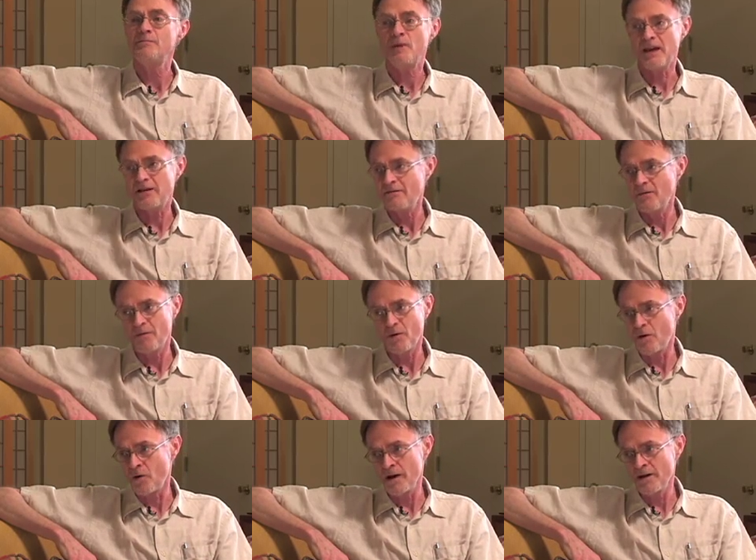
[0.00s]
peak
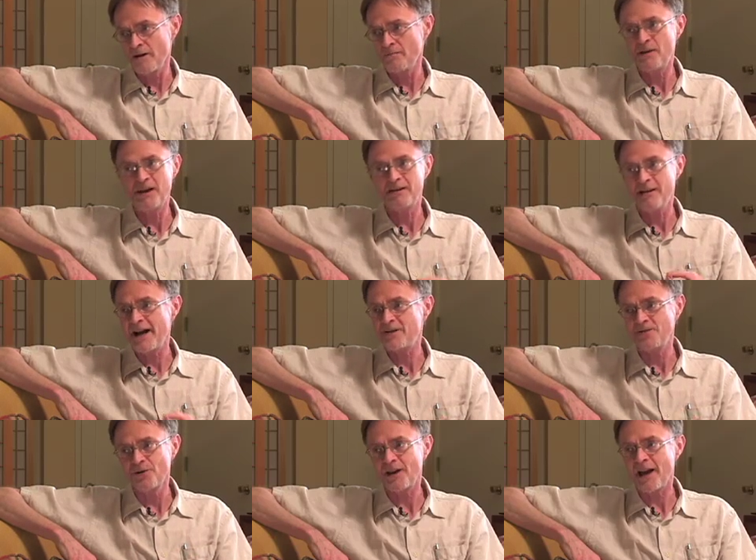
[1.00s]
oil, peak
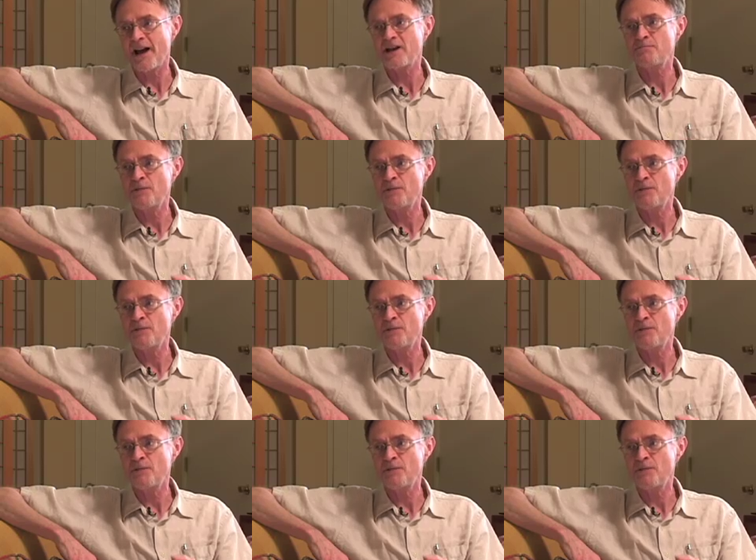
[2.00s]
natural gas,